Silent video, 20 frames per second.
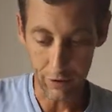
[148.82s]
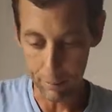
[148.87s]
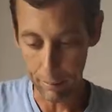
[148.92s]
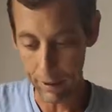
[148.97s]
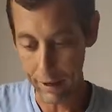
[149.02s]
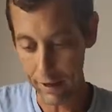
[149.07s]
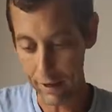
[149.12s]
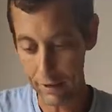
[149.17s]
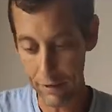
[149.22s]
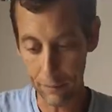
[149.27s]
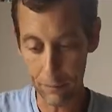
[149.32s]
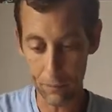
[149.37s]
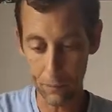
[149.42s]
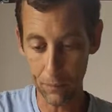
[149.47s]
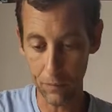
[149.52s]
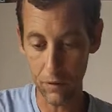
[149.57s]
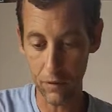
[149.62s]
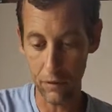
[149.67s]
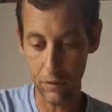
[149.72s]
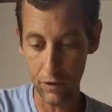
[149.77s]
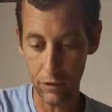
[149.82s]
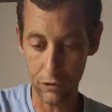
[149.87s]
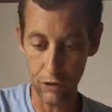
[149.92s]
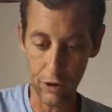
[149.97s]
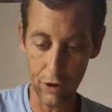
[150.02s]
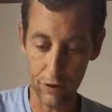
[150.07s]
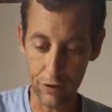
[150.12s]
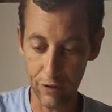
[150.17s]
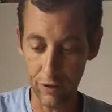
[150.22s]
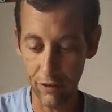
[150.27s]
bed, the
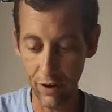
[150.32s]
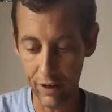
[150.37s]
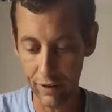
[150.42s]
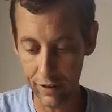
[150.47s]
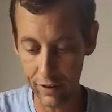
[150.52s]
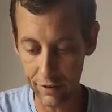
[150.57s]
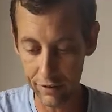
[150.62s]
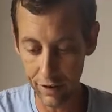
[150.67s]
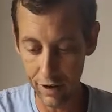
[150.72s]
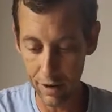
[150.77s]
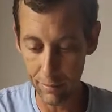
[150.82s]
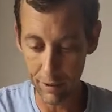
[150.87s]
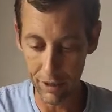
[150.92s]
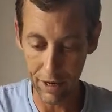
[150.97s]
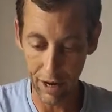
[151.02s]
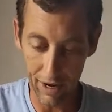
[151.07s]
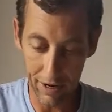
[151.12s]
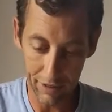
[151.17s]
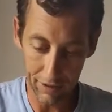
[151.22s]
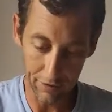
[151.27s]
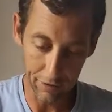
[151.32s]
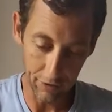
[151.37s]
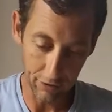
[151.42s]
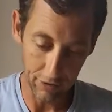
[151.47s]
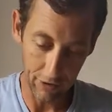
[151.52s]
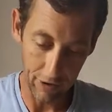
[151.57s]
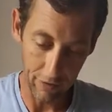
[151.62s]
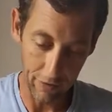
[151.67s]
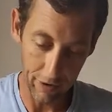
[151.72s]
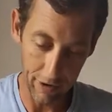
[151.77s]
chickens have had their time again in this
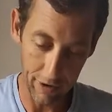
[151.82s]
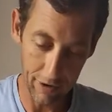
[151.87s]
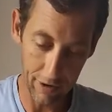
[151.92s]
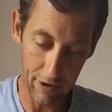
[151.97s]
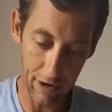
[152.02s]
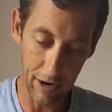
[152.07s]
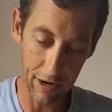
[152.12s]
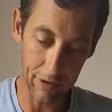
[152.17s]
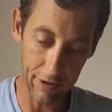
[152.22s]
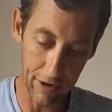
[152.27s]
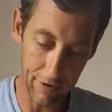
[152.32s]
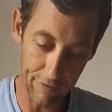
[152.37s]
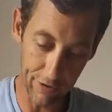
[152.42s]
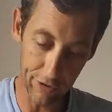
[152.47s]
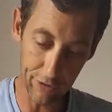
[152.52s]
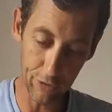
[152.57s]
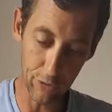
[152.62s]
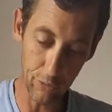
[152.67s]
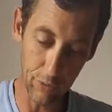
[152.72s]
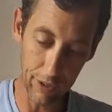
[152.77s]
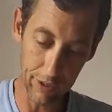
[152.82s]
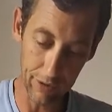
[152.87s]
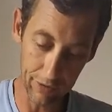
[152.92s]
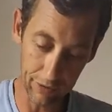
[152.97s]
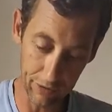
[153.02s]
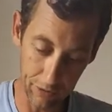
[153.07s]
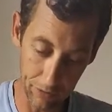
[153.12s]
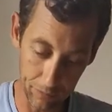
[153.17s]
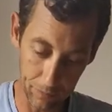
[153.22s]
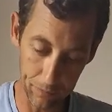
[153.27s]
area, and every 2
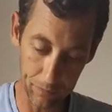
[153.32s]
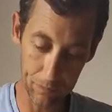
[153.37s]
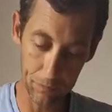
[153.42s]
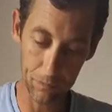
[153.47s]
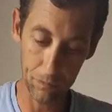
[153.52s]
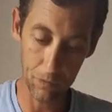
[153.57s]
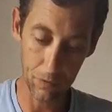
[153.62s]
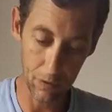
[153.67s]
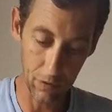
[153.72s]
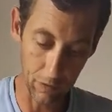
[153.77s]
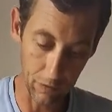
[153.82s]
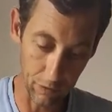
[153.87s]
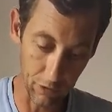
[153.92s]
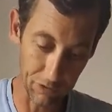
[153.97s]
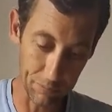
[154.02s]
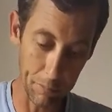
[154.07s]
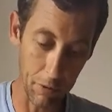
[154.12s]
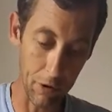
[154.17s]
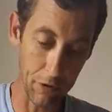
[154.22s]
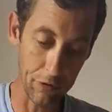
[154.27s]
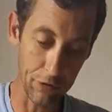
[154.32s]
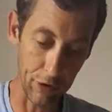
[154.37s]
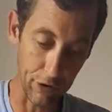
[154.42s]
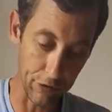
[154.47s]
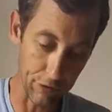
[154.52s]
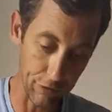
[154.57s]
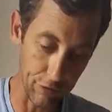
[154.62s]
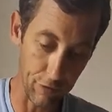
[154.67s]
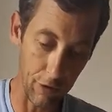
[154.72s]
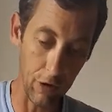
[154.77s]
weeks this
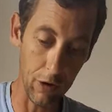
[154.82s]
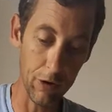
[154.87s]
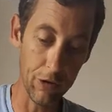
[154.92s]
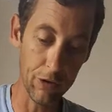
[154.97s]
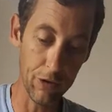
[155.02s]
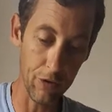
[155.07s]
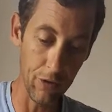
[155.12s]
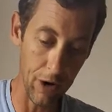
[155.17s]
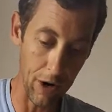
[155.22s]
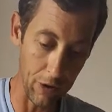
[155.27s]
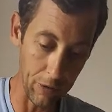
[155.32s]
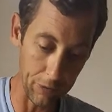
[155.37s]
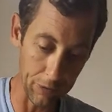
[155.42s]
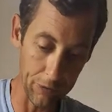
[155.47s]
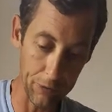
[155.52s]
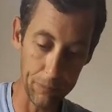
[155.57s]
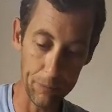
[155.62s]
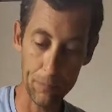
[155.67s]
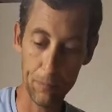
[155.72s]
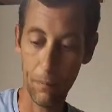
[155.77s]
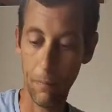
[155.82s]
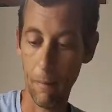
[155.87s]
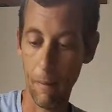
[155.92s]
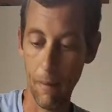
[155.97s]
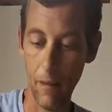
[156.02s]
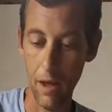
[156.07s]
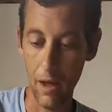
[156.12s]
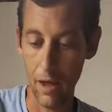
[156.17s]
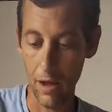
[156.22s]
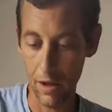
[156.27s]
process follows around.
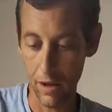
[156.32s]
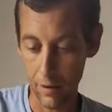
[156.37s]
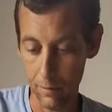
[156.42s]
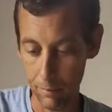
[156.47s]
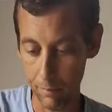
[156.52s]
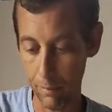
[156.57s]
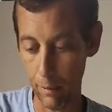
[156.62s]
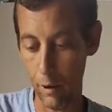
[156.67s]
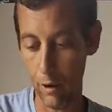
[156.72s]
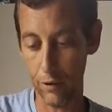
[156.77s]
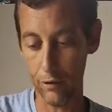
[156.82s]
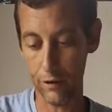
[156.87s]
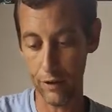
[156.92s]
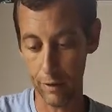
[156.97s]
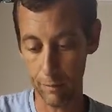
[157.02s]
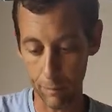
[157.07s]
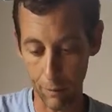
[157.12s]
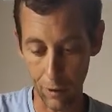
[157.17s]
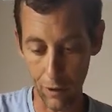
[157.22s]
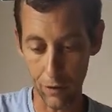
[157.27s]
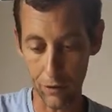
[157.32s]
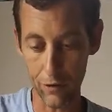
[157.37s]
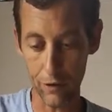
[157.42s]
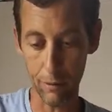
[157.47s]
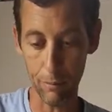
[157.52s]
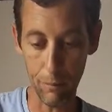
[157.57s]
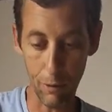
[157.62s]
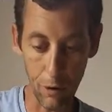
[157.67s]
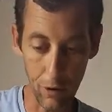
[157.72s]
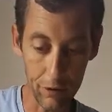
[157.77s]
Planting,
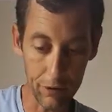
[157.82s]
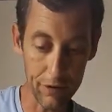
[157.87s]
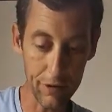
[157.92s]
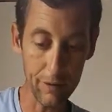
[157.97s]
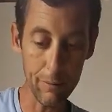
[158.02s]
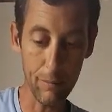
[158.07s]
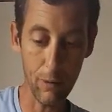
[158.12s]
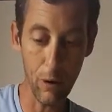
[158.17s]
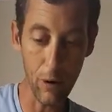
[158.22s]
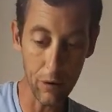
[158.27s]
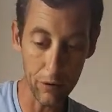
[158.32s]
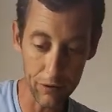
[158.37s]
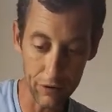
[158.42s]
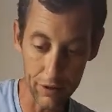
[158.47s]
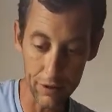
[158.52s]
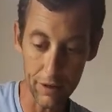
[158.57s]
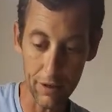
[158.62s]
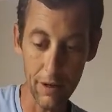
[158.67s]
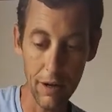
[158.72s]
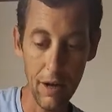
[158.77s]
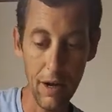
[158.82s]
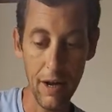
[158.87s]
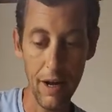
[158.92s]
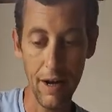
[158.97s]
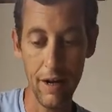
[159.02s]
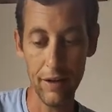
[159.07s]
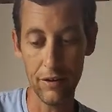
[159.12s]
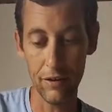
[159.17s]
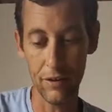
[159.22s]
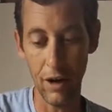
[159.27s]
planting, planting, planting.
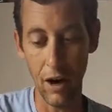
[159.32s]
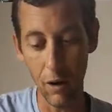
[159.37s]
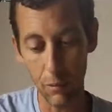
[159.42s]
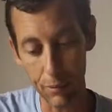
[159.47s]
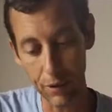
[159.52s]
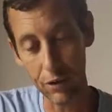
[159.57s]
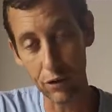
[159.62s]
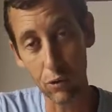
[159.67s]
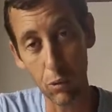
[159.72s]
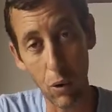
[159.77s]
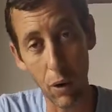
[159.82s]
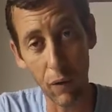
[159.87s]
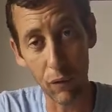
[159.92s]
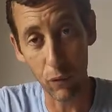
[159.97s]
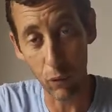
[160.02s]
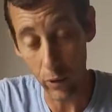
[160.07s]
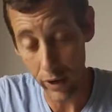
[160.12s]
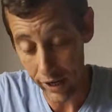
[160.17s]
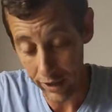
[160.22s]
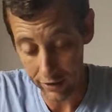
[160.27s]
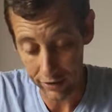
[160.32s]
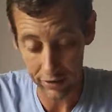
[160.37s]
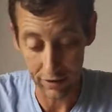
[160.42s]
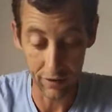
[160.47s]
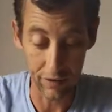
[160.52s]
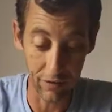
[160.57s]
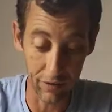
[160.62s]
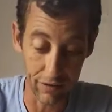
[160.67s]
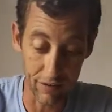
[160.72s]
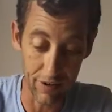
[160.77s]
It's now been 12 weeks,
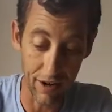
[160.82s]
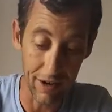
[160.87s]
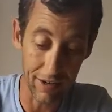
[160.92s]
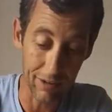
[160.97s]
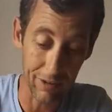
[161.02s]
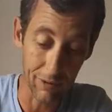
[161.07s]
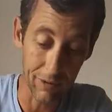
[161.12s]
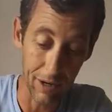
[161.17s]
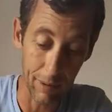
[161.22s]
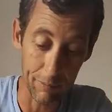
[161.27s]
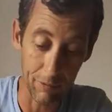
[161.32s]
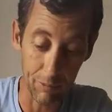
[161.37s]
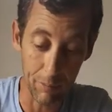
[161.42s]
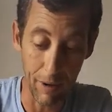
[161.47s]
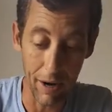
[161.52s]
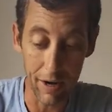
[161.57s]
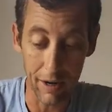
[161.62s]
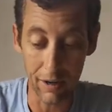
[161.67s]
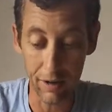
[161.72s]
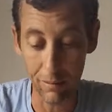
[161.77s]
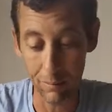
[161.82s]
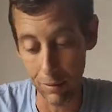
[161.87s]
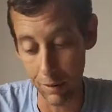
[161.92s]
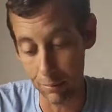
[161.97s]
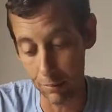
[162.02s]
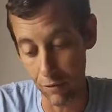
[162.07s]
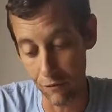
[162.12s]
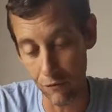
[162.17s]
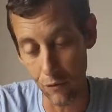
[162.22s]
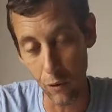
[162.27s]
the cycle comes back, but
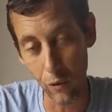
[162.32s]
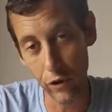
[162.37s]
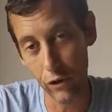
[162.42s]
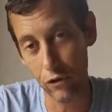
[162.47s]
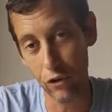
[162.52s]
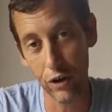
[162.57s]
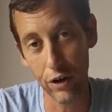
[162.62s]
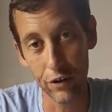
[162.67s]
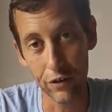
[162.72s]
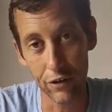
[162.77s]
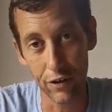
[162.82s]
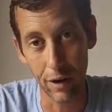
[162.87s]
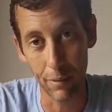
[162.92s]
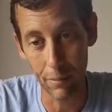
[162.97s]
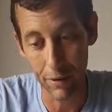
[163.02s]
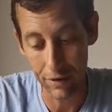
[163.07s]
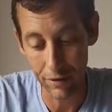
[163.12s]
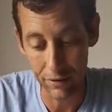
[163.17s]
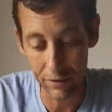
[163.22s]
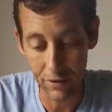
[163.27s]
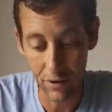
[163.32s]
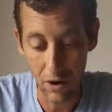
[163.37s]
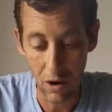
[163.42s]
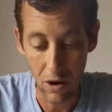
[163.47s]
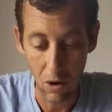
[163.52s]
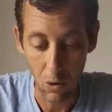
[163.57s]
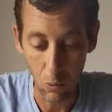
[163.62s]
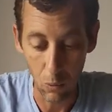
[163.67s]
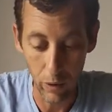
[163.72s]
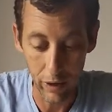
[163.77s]
before the chickens come in,
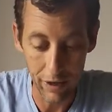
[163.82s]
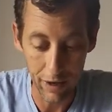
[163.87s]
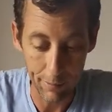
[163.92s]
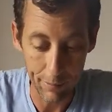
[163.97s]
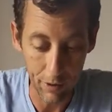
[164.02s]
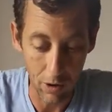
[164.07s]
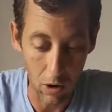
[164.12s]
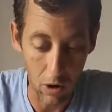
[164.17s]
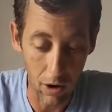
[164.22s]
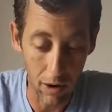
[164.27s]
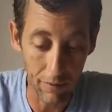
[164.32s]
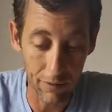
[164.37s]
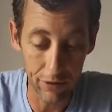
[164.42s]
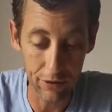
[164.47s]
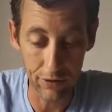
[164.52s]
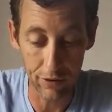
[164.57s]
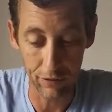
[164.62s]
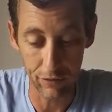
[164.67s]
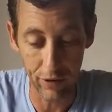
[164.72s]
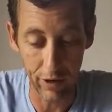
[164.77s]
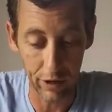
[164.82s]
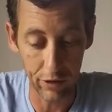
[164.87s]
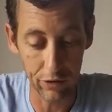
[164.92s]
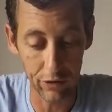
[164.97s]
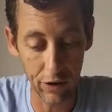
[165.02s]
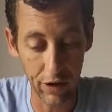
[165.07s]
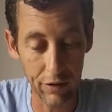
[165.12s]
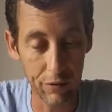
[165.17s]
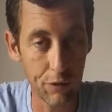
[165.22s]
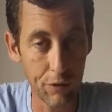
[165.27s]
we come and harvest the veg.
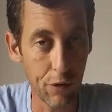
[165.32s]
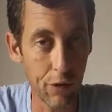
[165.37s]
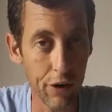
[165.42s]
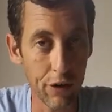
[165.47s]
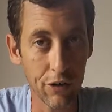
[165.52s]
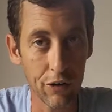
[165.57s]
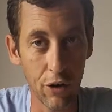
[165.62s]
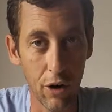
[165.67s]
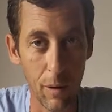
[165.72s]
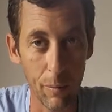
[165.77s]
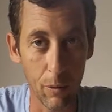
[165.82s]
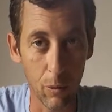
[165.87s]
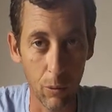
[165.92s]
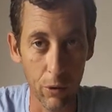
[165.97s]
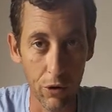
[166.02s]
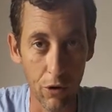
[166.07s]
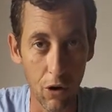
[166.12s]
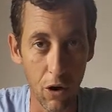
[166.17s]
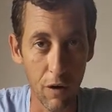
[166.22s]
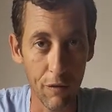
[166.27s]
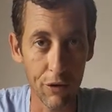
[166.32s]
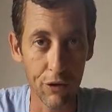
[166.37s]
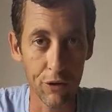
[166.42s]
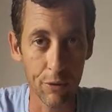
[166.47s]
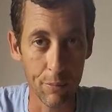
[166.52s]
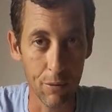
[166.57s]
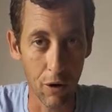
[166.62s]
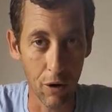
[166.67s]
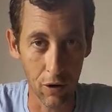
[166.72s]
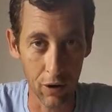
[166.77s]
And for example, when you harvest a
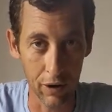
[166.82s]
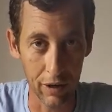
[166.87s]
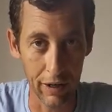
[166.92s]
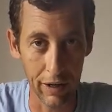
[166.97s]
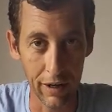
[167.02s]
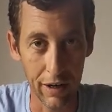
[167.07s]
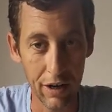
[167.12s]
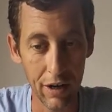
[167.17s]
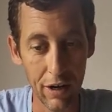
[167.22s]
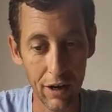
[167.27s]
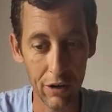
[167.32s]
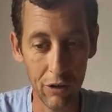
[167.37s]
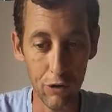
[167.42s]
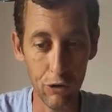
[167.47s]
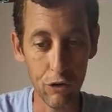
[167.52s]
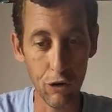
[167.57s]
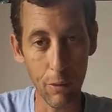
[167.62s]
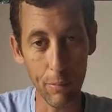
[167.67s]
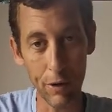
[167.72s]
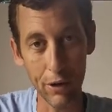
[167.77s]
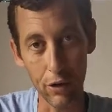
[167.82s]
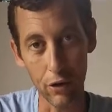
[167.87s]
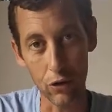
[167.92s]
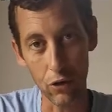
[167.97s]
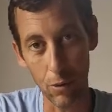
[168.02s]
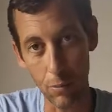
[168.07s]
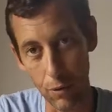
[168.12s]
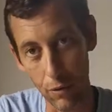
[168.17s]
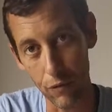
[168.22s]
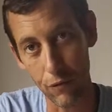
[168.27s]
broccoli, you're chopping the
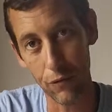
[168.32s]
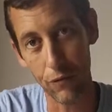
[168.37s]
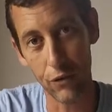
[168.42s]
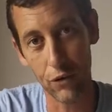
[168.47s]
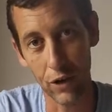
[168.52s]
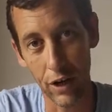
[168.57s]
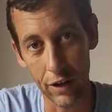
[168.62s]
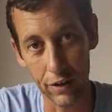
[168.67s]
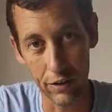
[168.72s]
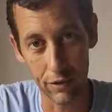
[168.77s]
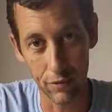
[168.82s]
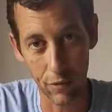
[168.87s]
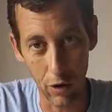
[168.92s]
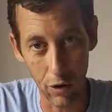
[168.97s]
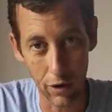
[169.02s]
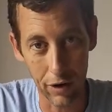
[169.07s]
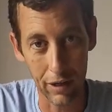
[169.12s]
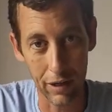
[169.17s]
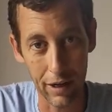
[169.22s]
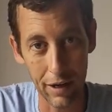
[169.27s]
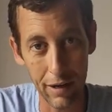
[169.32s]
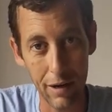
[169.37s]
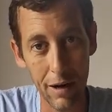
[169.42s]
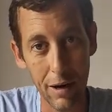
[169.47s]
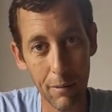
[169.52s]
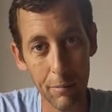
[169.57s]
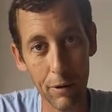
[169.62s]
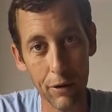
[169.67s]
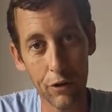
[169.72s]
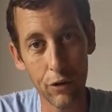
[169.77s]
top off to get the broccoli,
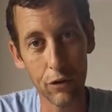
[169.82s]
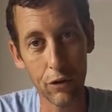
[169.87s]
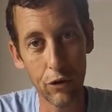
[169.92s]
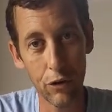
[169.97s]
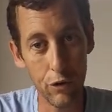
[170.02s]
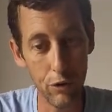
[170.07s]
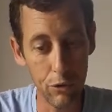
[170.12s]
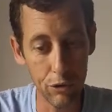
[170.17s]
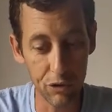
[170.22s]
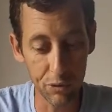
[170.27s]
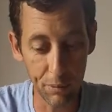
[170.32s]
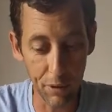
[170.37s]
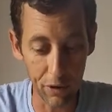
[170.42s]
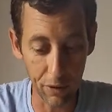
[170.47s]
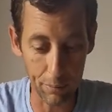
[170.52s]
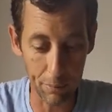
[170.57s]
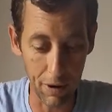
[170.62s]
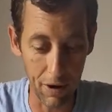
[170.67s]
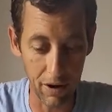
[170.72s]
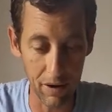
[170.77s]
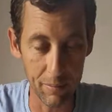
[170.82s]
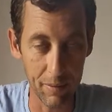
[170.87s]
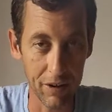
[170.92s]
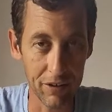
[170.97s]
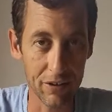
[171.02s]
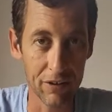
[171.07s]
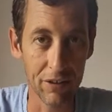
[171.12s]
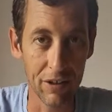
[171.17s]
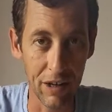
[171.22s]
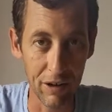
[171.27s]
but there's a huge amount of biomass
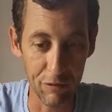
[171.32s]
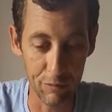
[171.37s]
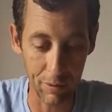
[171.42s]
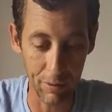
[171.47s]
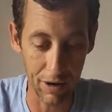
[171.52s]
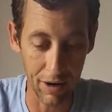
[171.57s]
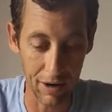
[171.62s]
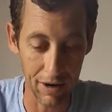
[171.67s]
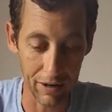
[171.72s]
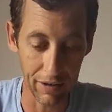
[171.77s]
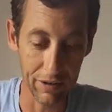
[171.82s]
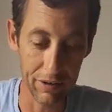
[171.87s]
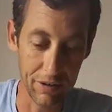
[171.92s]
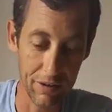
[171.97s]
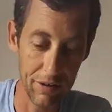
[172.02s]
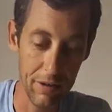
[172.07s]
that's left behind.